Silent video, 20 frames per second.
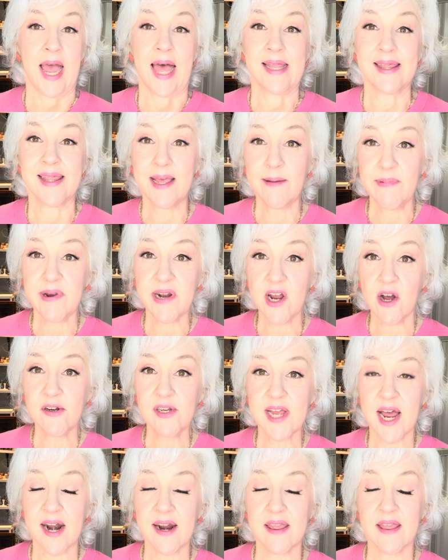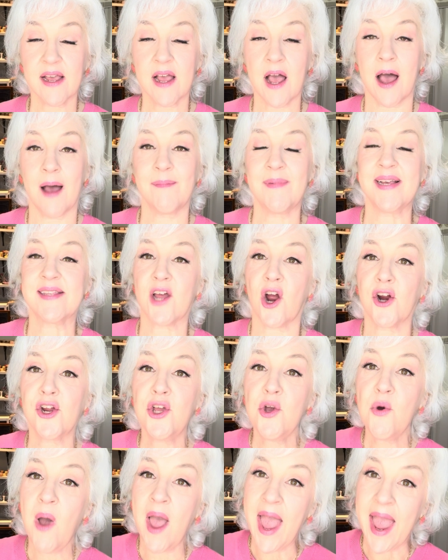Let me know down in the comments, are
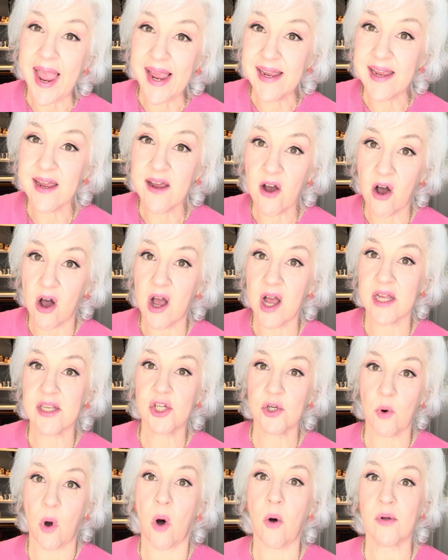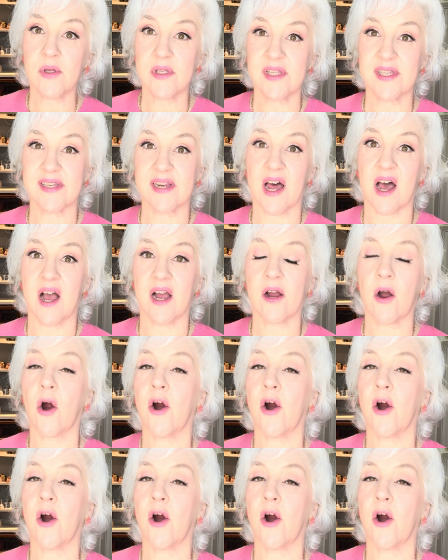you hanging on to old stock?